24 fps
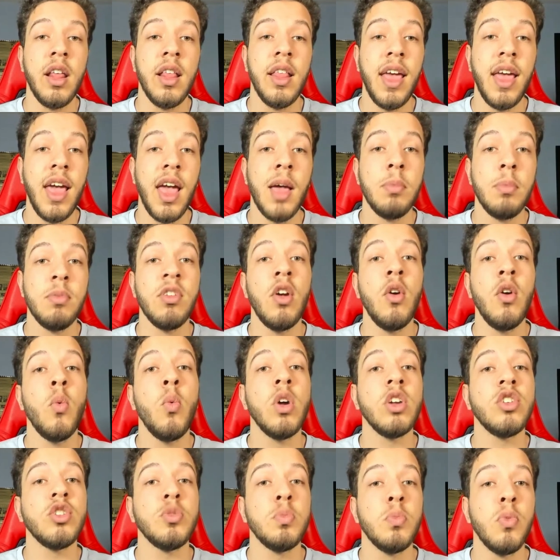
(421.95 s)
of the Apes,
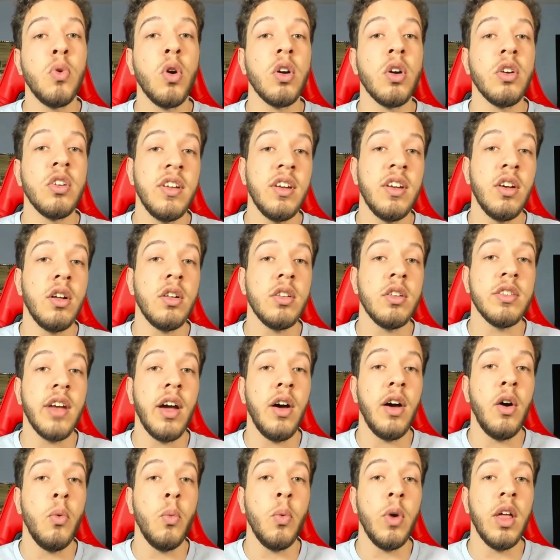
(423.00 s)
which more
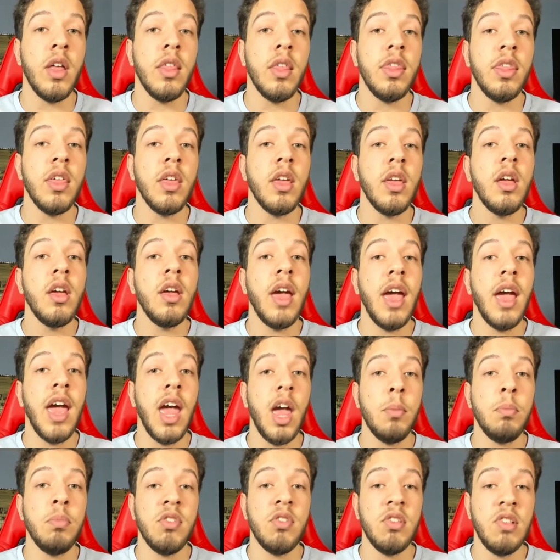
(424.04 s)
dealt with
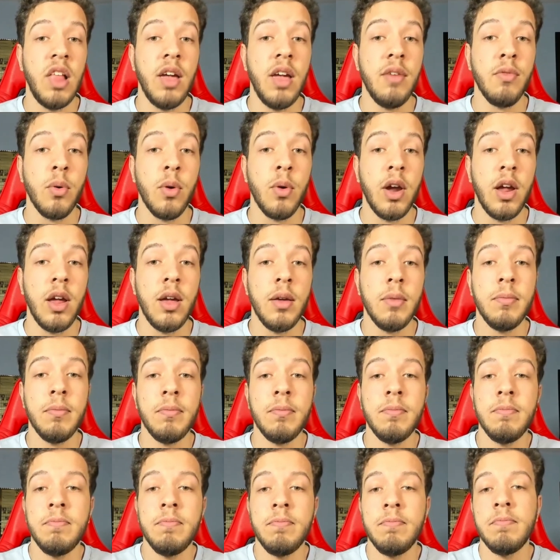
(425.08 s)
ape slavery.
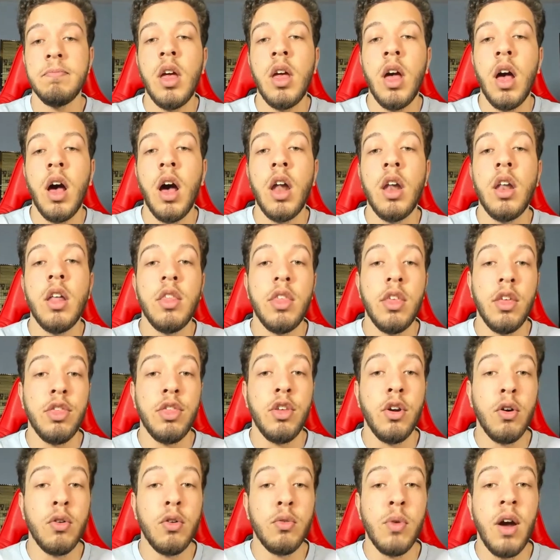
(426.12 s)
The
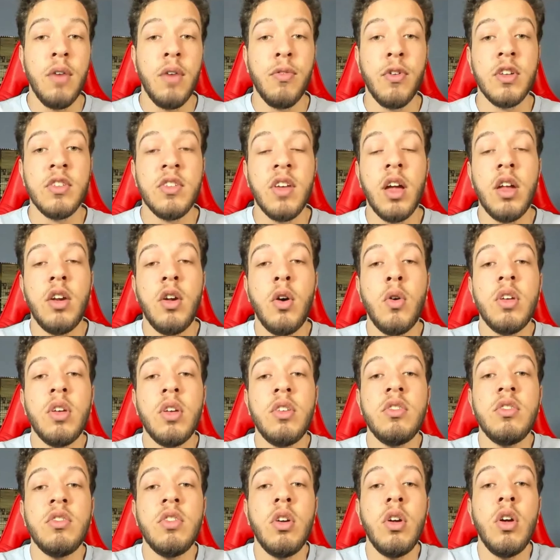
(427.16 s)
third reference I
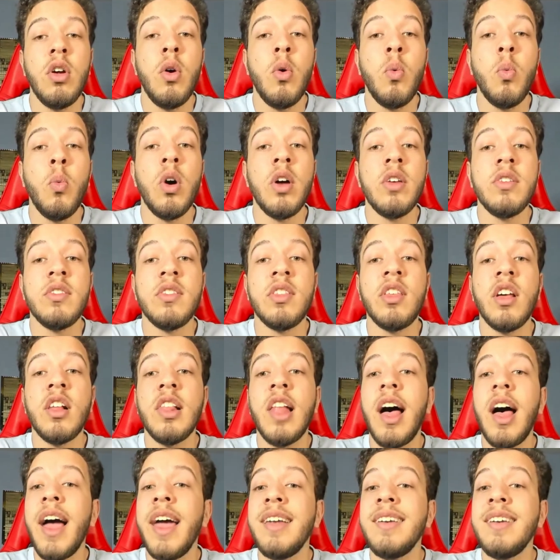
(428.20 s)
noticed was the
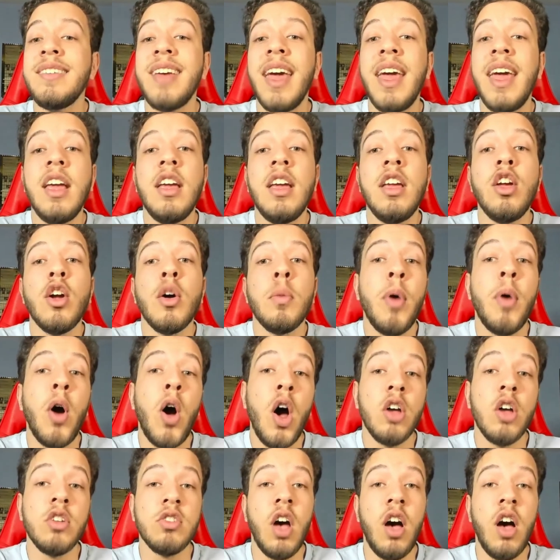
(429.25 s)
line, "Take your
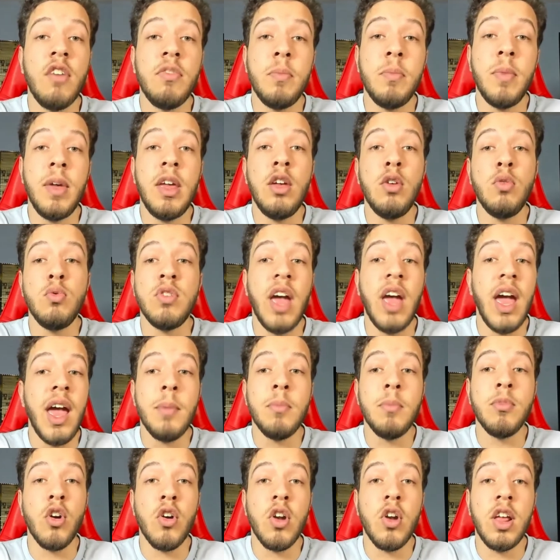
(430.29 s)
paws off me, you
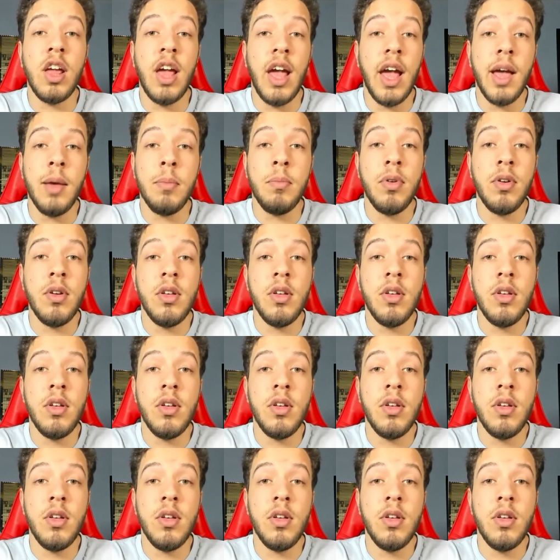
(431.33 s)
damn dirty ape."